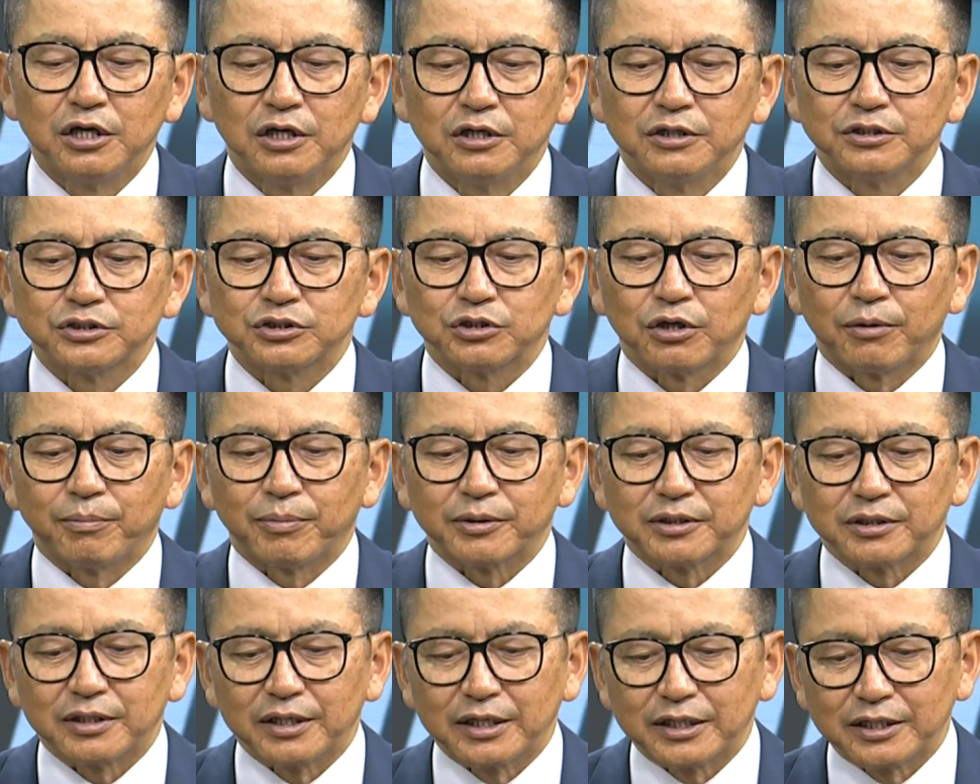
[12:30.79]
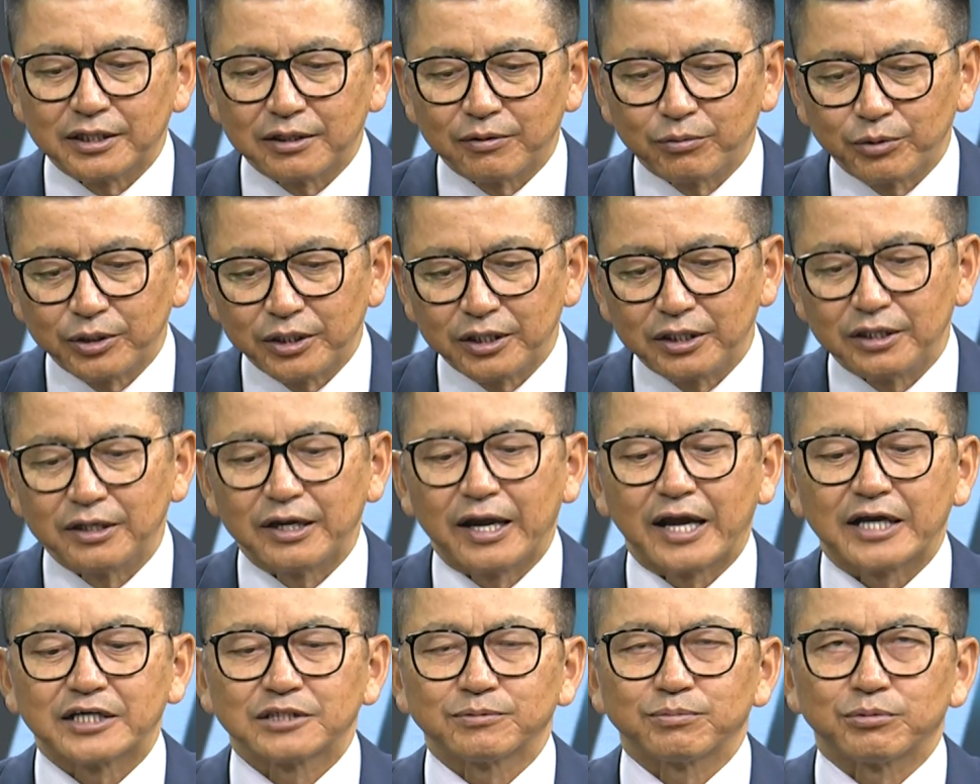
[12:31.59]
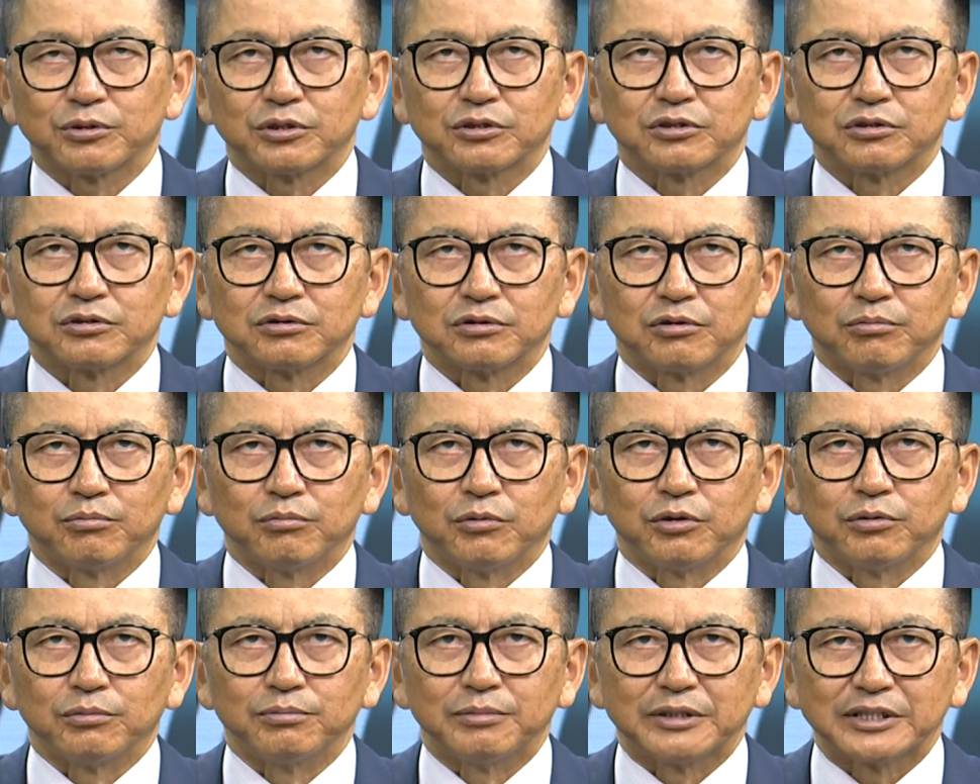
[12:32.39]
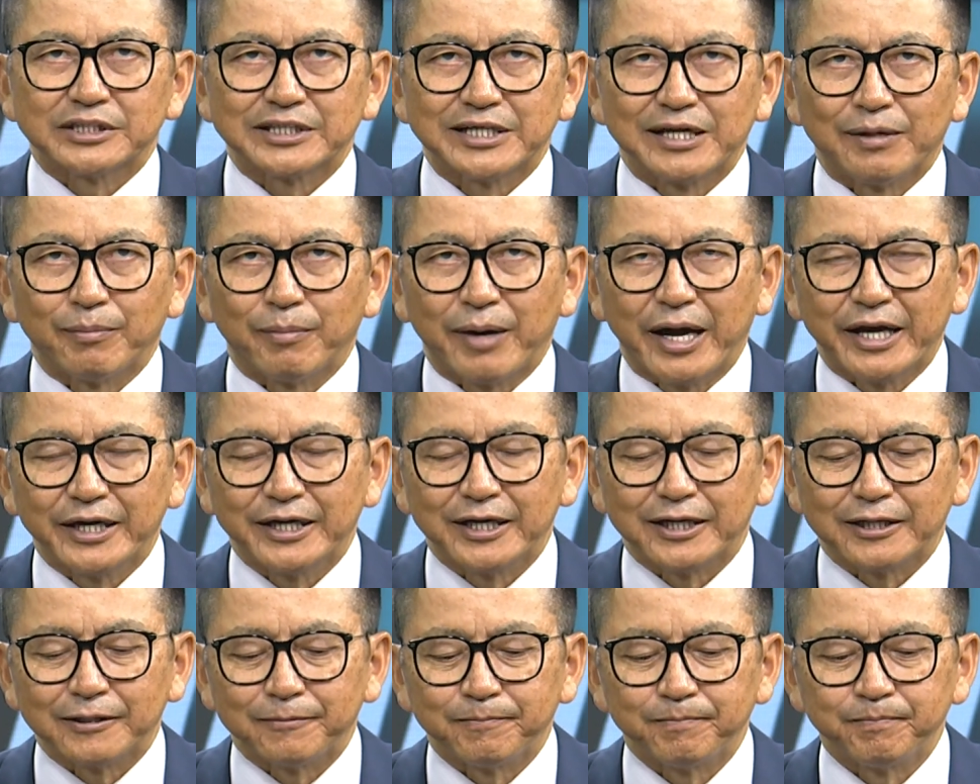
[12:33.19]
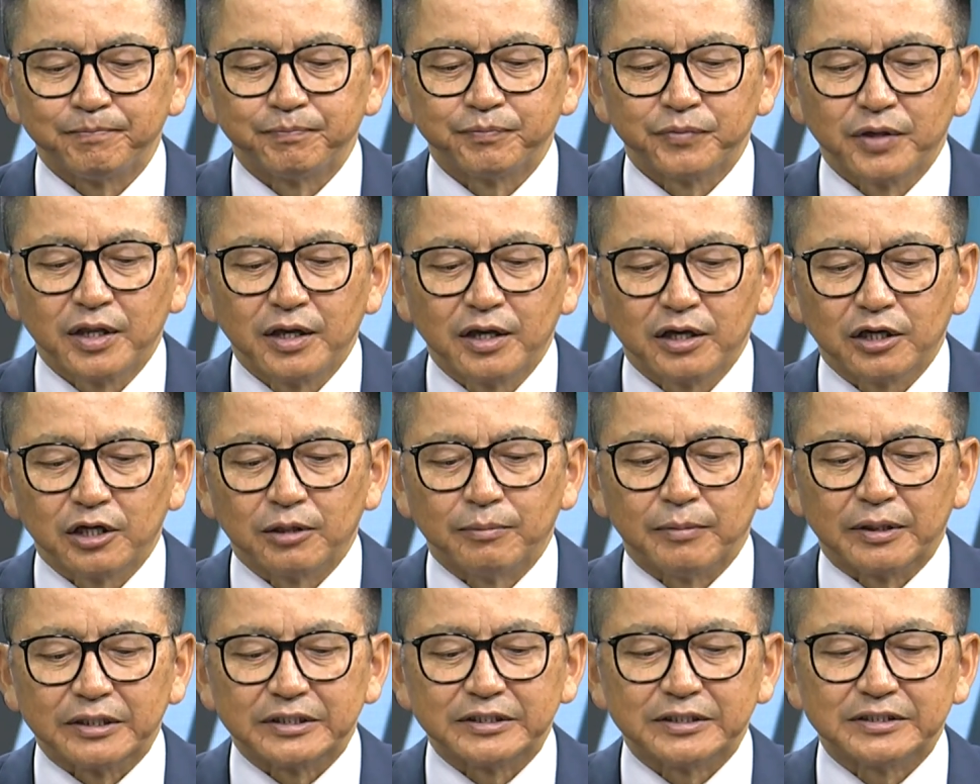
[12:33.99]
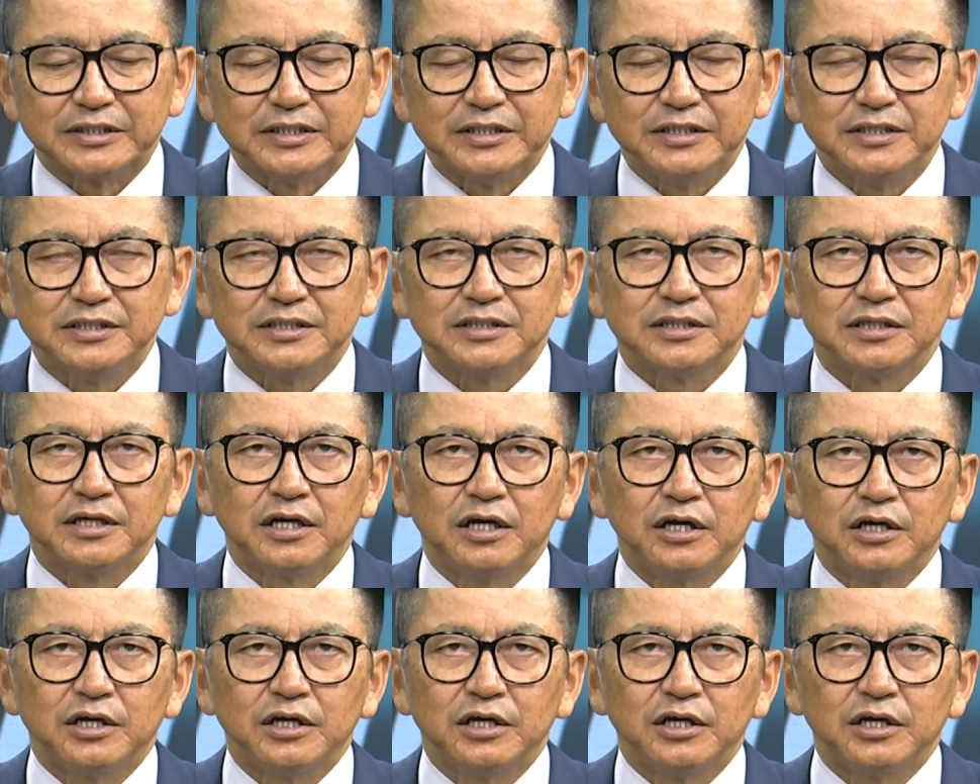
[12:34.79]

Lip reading: So, but then we export mostly mining commodities.